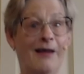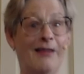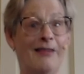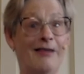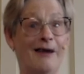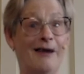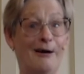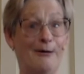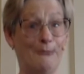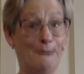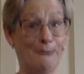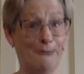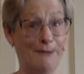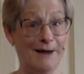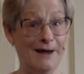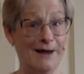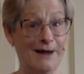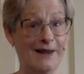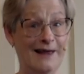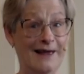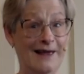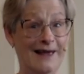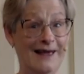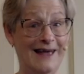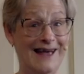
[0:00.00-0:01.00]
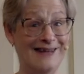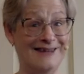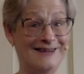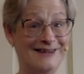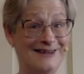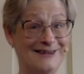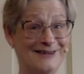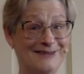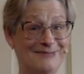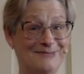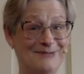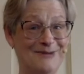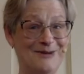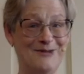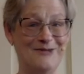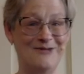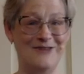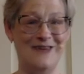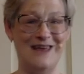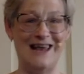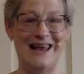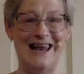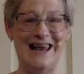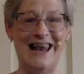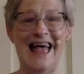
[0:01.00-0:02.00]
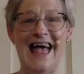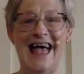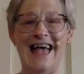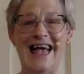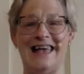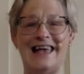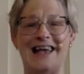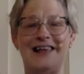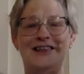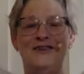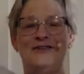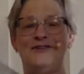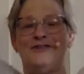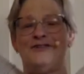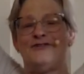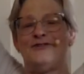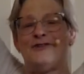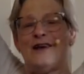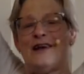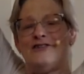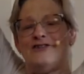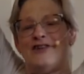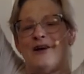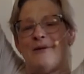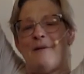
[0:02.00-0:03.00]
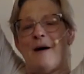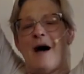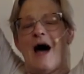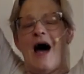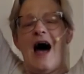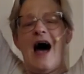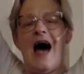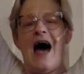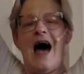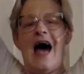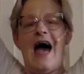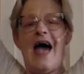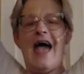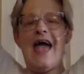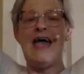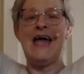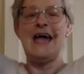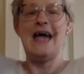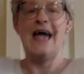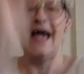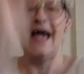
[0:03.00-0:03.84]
that really gets us moving. Can you stretch up high